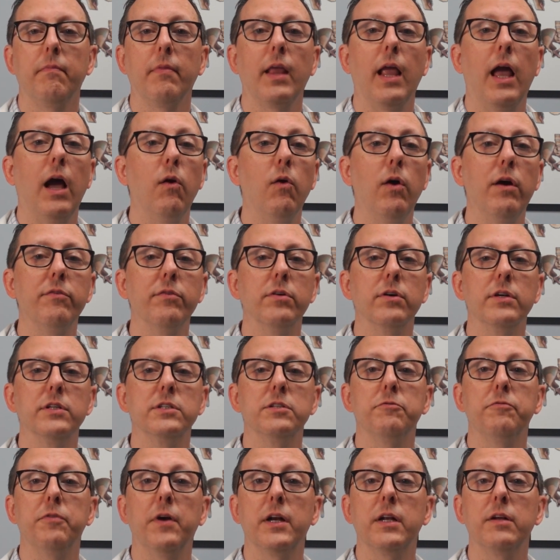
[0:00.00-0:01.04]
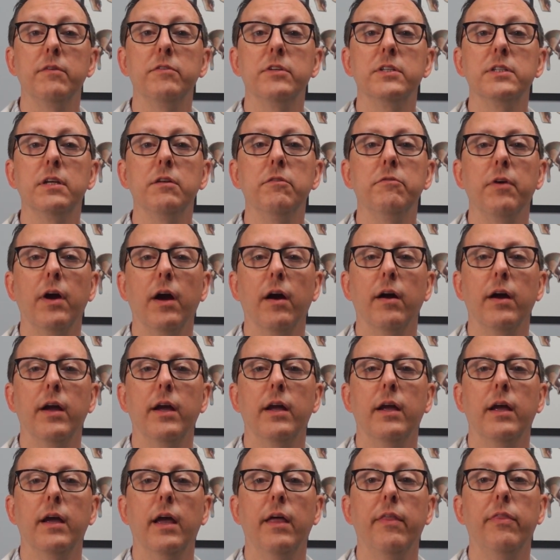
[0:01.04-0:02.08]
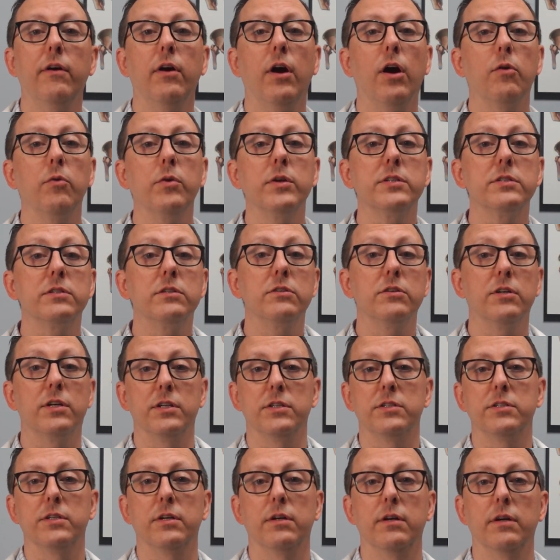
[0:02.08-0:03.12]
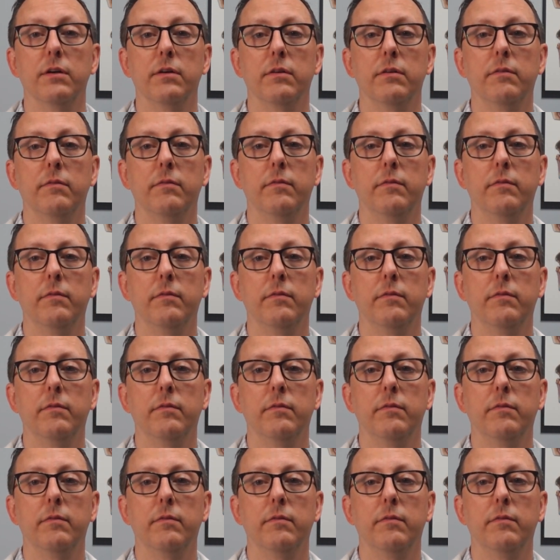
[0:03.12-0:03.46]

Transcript: However, its effectiveness can vary, and there are risks to consider.